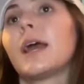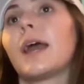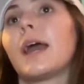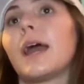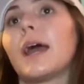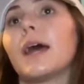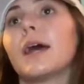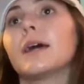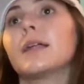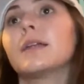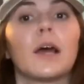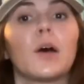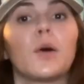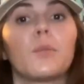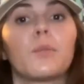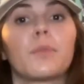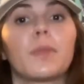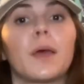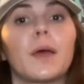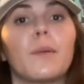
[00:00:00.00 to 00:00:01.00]
and
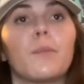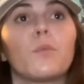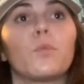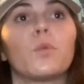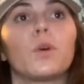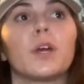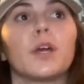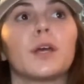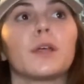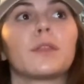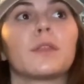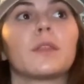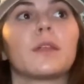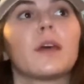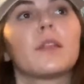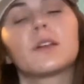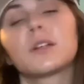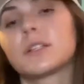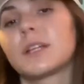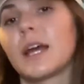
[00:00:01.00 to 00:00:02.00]
help them with
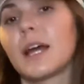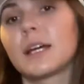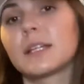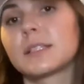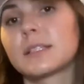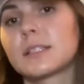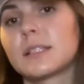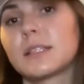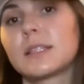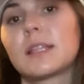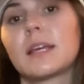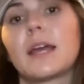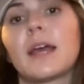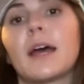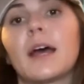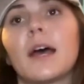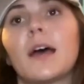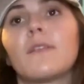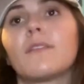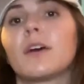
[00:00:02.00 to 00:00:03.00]
other tasks that they
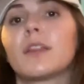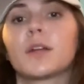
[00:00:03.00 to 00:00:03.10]
have,